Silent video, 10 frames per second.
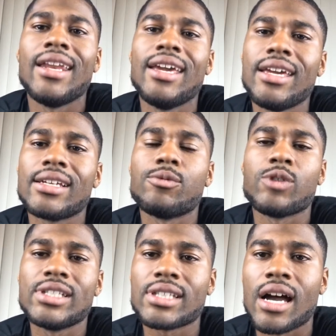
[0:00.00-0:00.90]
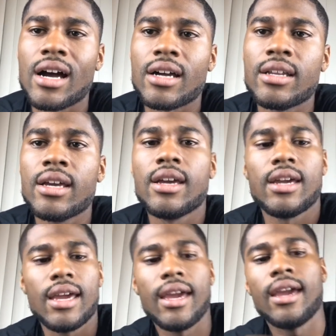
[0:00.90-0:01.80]
then he can re-sign
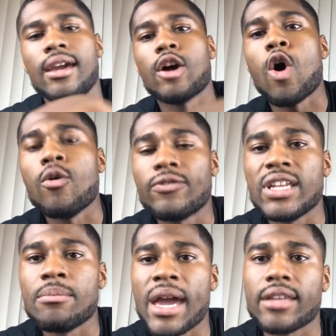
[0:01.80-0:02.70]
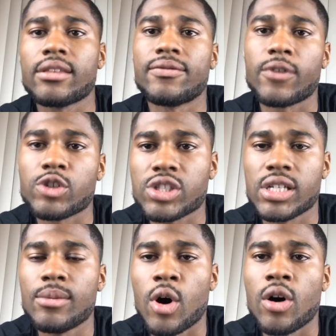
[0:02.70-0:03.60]
and hopefully make the first
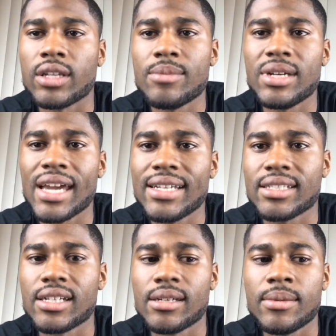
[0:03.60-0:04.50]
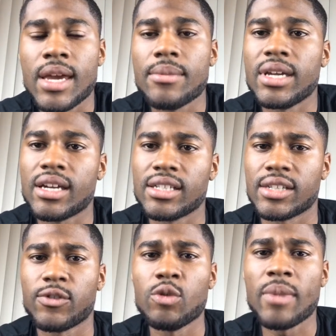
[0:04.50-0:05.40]
team All-NBA team. Because
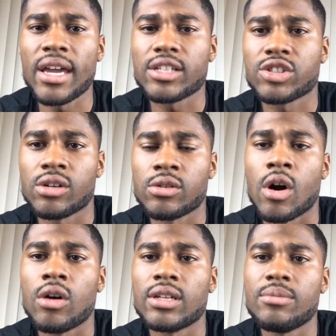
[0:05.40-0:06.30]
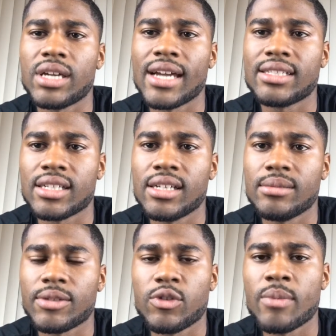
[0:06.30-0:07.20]
if you make certain All-NBA
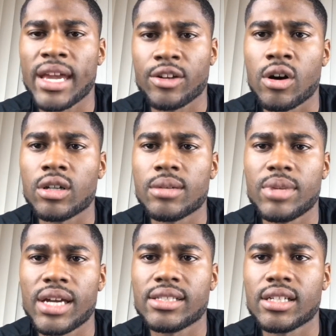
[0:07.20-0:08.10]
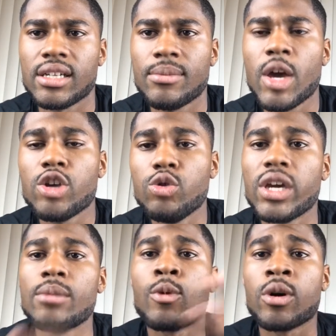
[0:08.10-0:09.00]
teams, if you make an All-NBA team, you
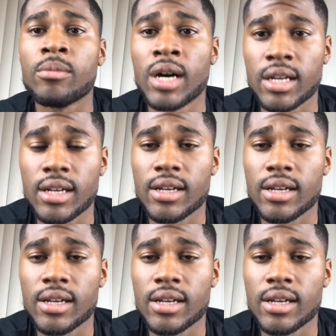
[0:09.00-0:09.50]
get more money.